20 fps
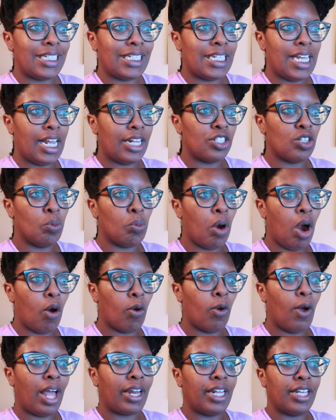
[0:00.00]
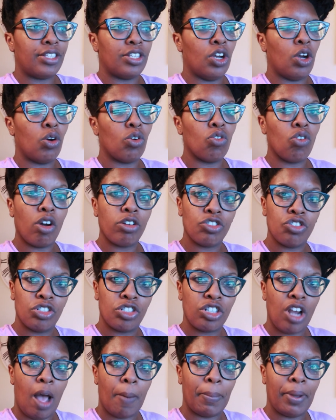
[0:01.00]
today tomorrow i need to go
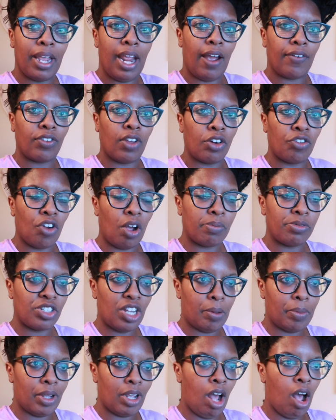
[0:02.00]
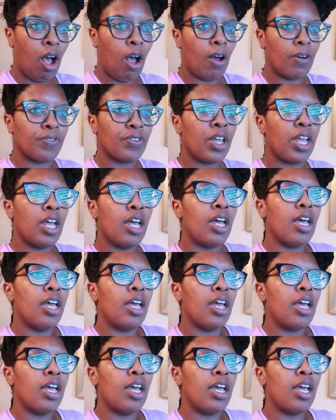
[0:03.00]
grocery shopping after i drop jb off